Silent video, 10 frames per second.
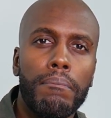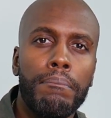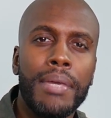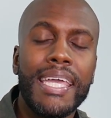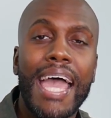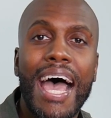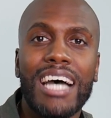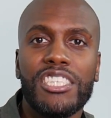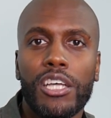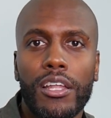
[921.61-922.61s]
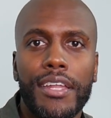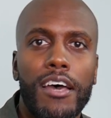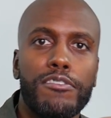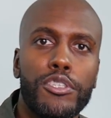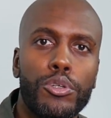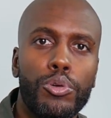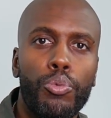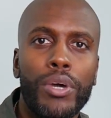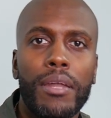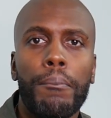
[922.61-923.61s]
be agile enough to
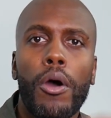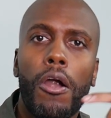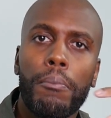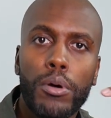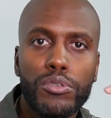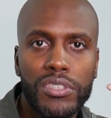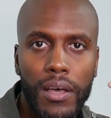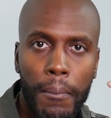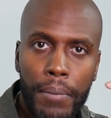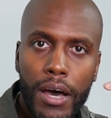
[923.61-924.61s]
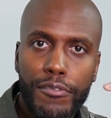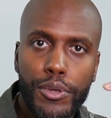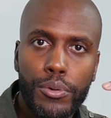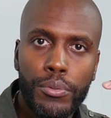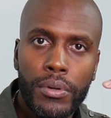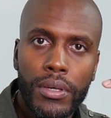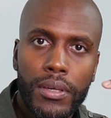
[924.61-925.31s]
when the bar moves above you